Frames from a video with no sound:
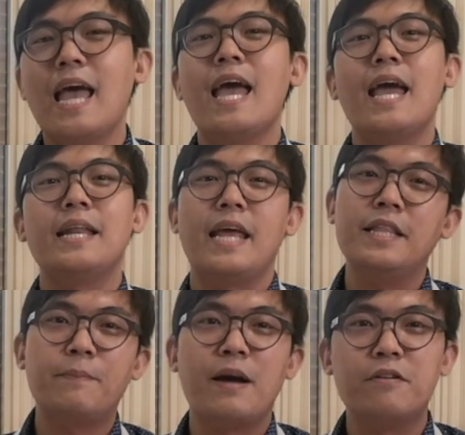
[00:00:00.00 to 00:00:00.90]
and hit
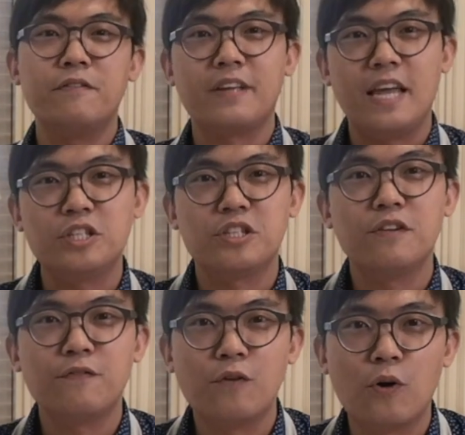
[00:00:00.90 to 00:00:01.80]
the bell
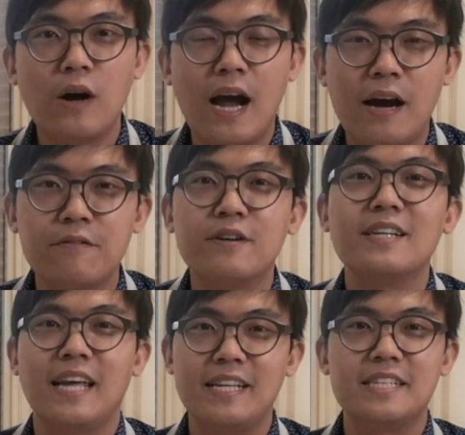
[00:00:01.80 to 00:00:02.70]
notification for our
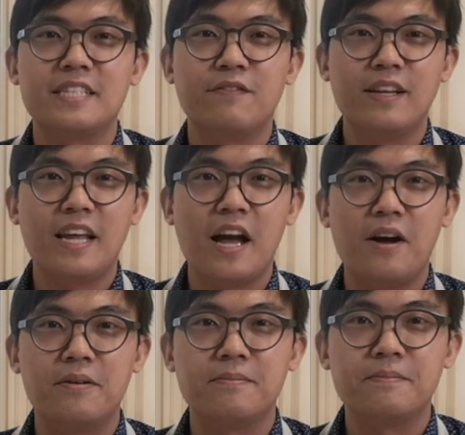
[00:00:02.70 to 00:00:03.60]
latest
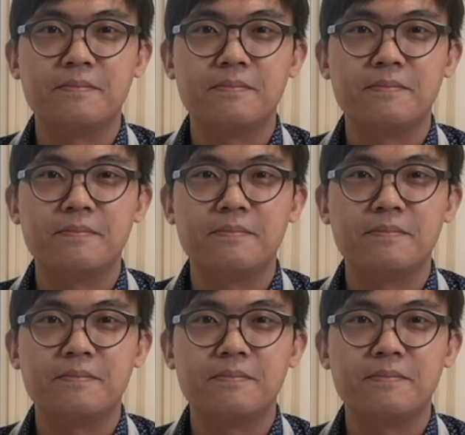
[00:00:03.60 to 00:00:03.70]
video.